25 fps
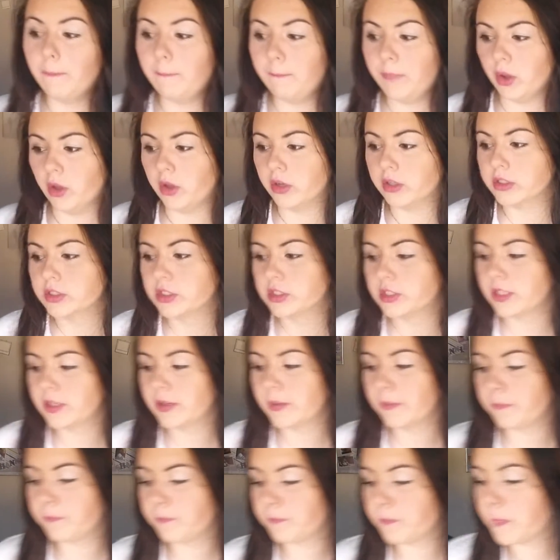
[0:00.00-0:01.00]
books.
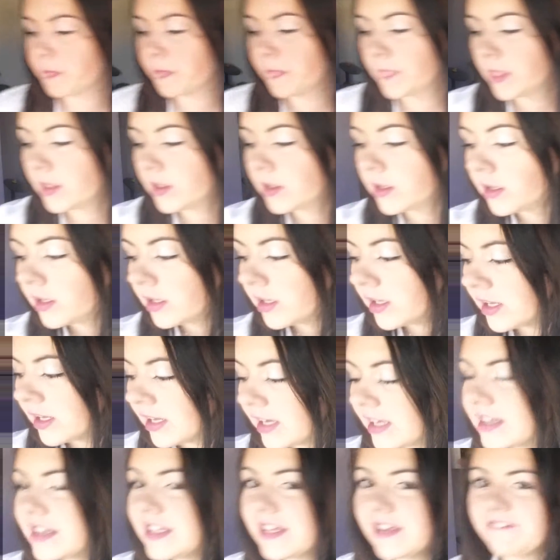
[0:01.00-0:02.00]

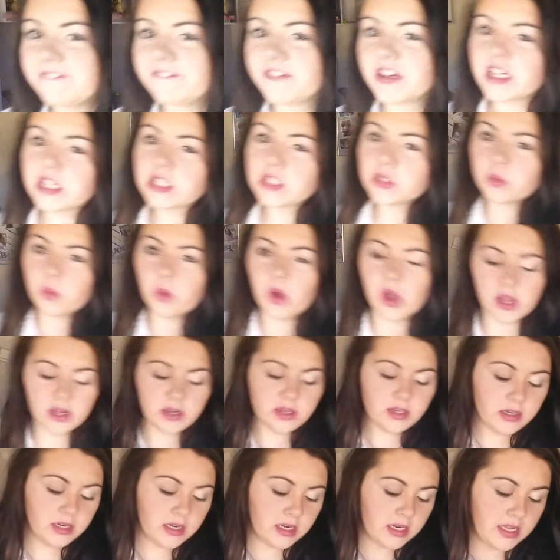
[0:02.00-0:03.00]
The first
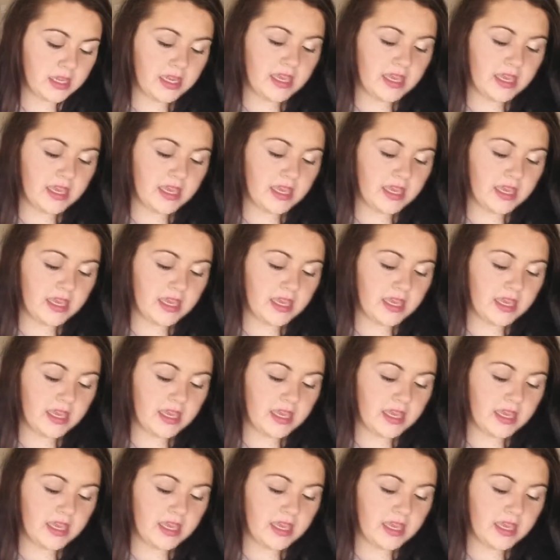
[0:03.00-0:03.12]
one